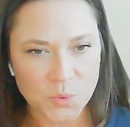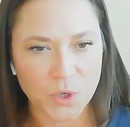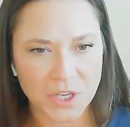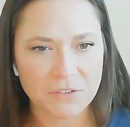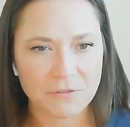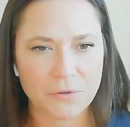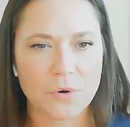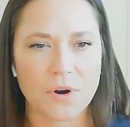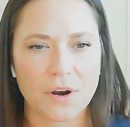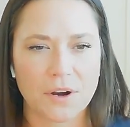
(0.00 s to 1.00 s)
working
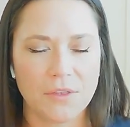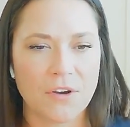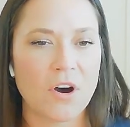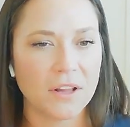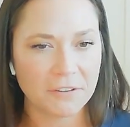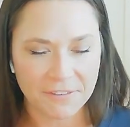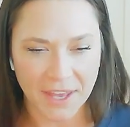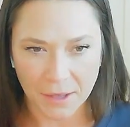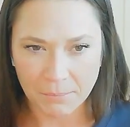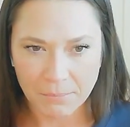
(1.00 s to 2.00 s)
for the Hall of
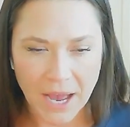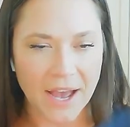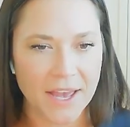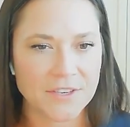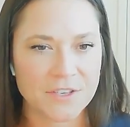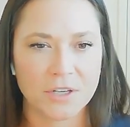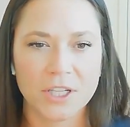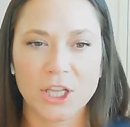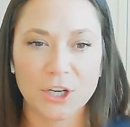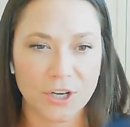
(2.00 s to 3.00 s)
Fame, I
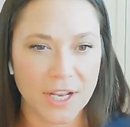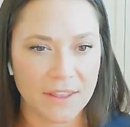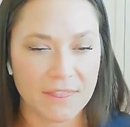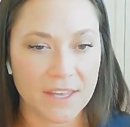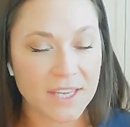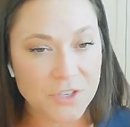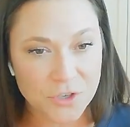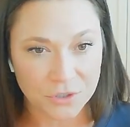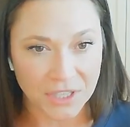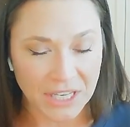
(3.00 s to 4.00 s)
started learning the
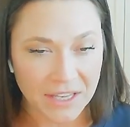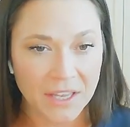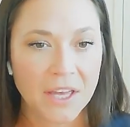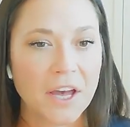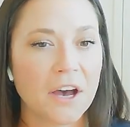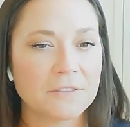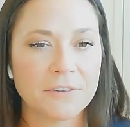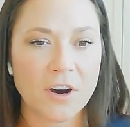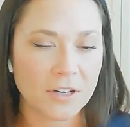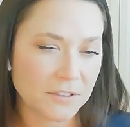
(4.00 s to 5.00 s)
history of
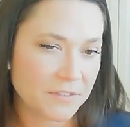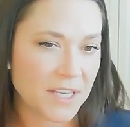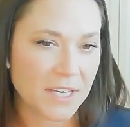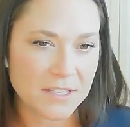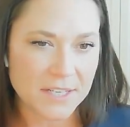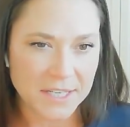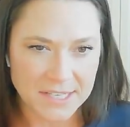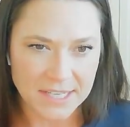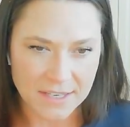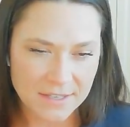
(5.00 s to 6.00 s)
all of the
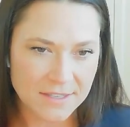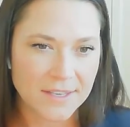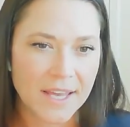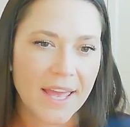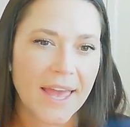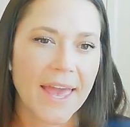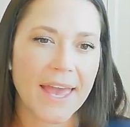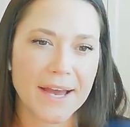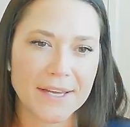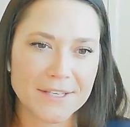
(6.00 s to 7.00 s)
inductees
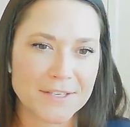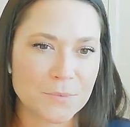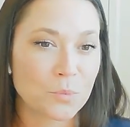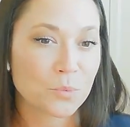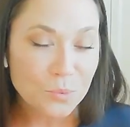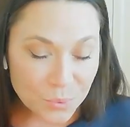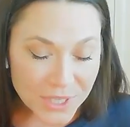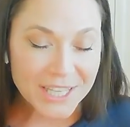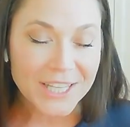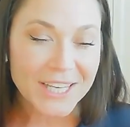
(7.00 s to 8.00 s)
and
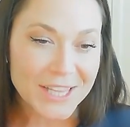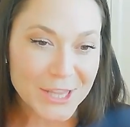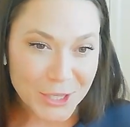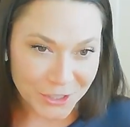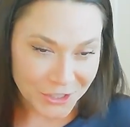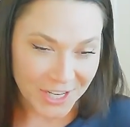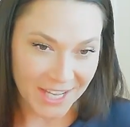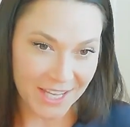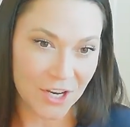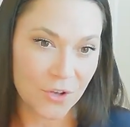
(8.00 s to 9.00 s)
really
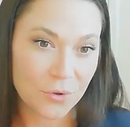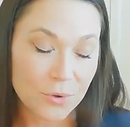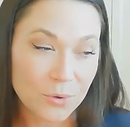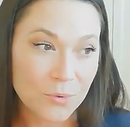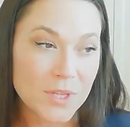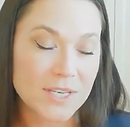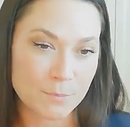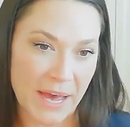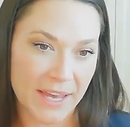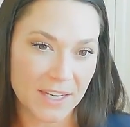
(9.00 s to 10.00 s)
learning who these
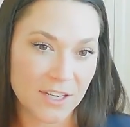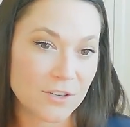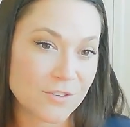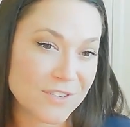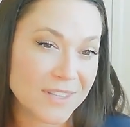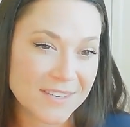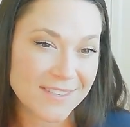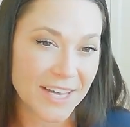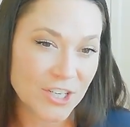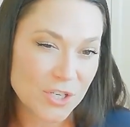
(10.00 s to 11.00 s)
pioneers and these
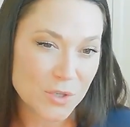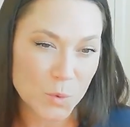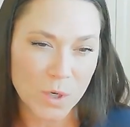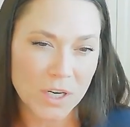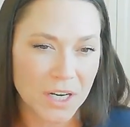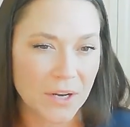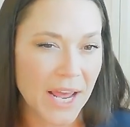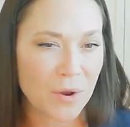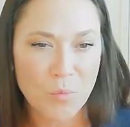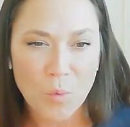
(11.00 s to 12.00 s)
legends were,
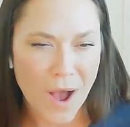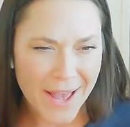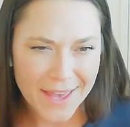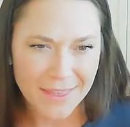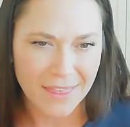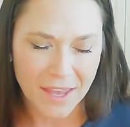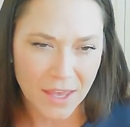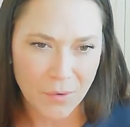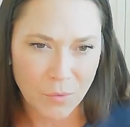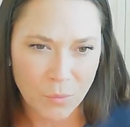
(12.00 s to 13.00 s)
and why
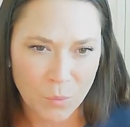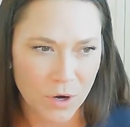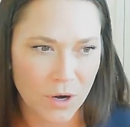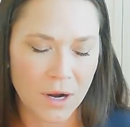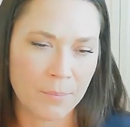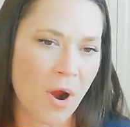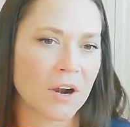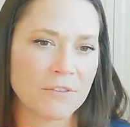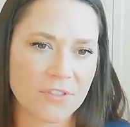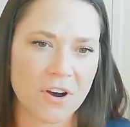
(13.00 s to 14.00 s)
they were a
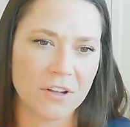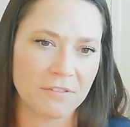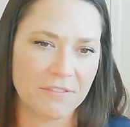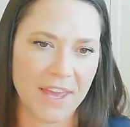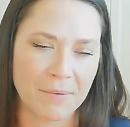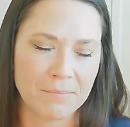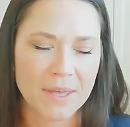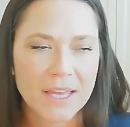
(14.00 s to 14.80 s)
part of the Hall of Fame.